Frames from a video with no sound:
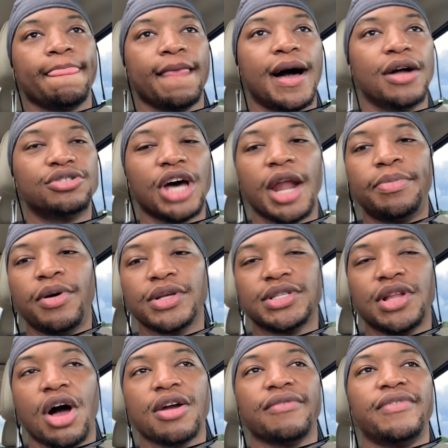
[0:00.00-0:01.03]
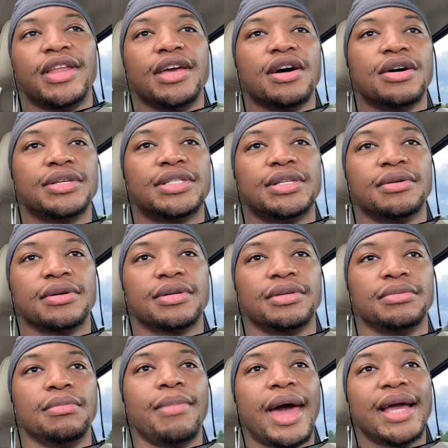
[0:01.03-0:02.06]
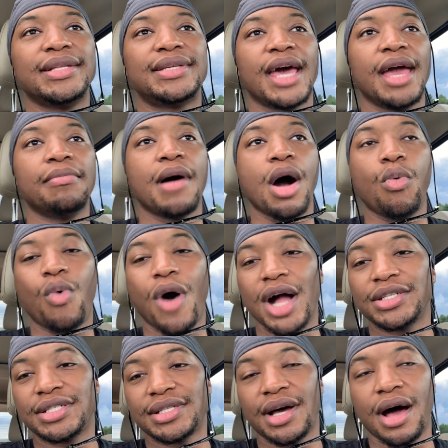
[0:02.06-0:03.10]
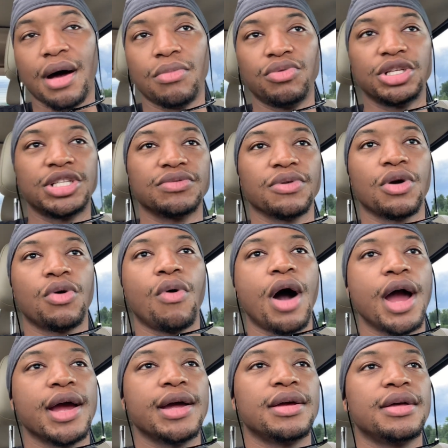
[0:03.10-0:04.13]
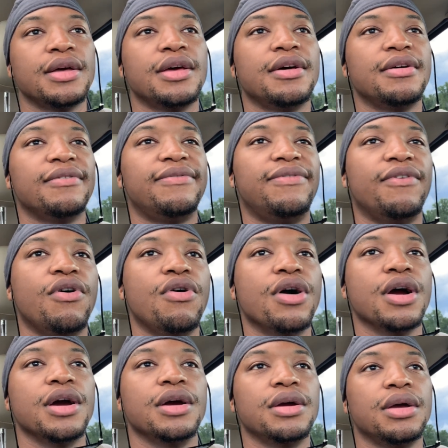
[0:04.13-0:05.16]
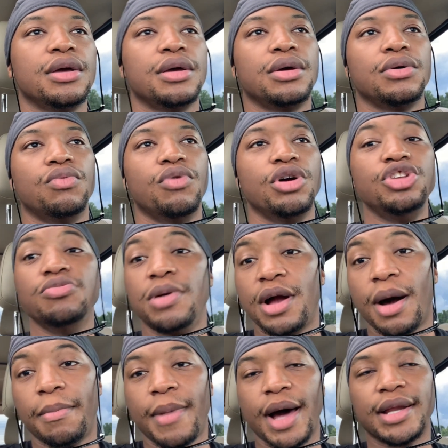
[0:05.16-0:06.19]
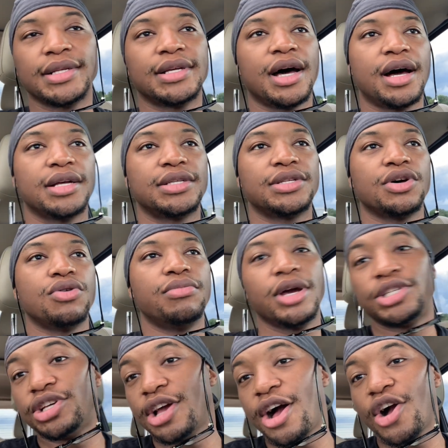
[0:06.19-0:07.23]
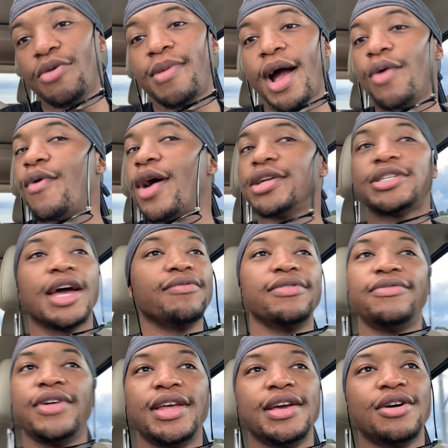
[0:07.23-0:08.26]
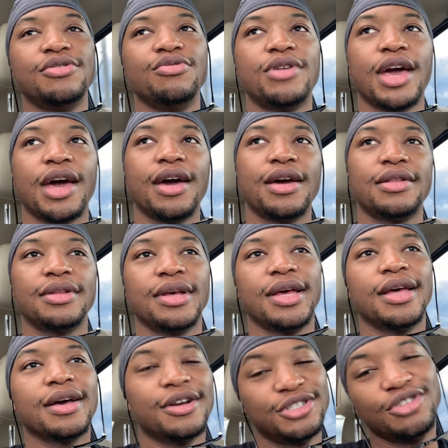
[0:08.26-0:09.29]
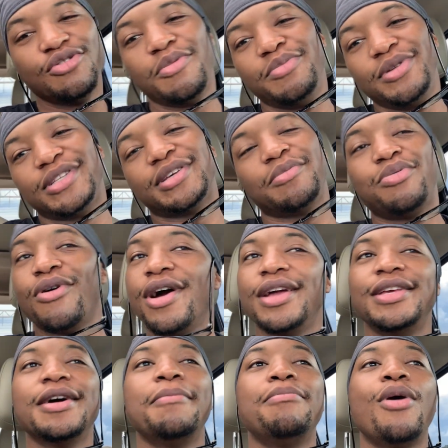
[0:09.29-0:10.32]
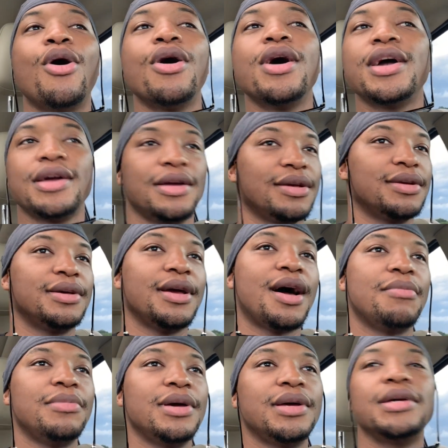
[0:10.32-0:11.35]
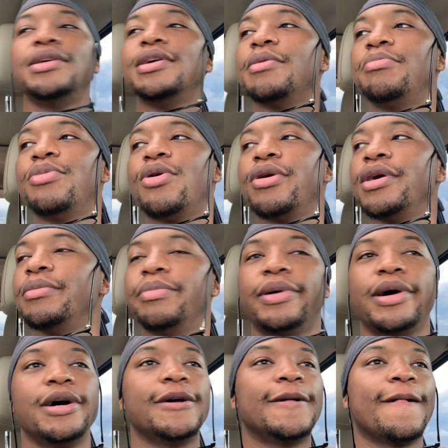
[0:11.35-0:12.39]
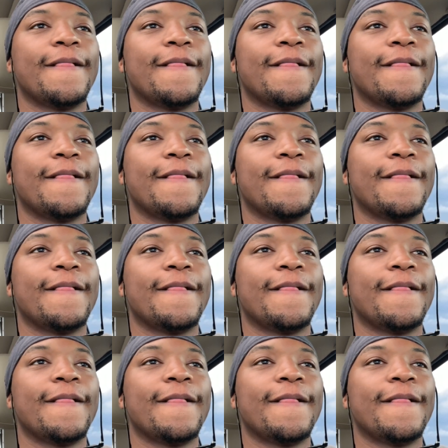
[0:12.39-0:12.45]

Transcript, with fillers: I'll try to post longer videos to maintain my watch time, which is required for when you become monetized. So make sure y'all go back, watch every video you can, because you will be supporting your boy. You know what I mean? Your boy. But